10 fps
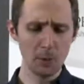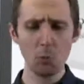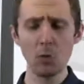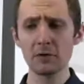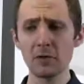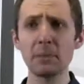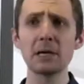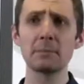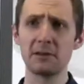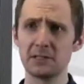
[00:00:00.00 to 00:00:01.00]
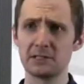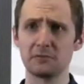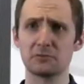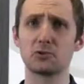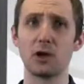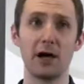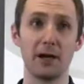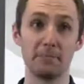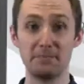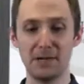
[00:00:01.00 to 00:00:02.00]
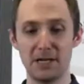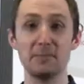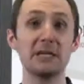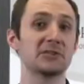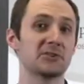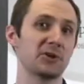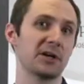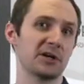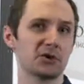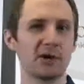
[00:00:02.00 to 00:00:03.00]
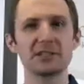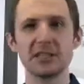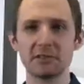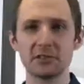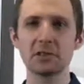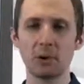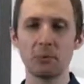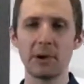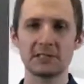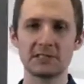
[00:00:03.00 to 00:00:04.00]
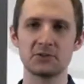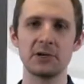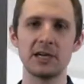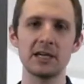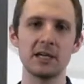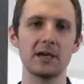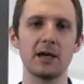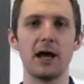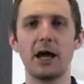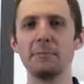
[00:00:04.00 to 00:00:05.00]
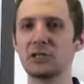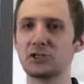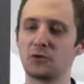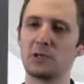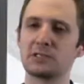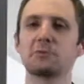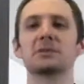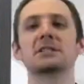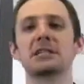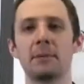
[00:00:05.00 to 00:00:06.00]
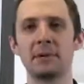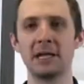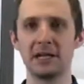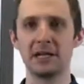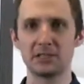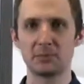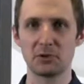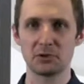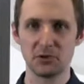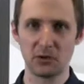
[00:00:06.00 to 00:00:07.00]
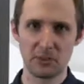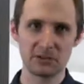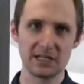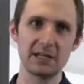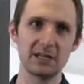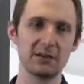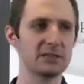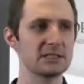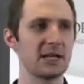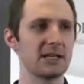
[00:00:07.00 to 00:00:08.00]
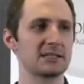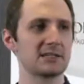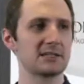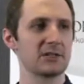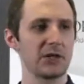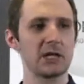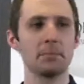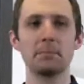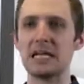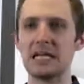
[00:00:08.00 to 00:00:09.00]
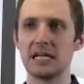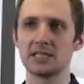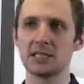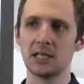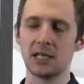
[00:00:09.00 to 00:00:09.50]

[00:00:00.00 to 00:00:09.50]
One of the big benefits of administering a trust after someone passes away, I mentioned when someone is nominated as a personal representative, it's not necessarily an immediate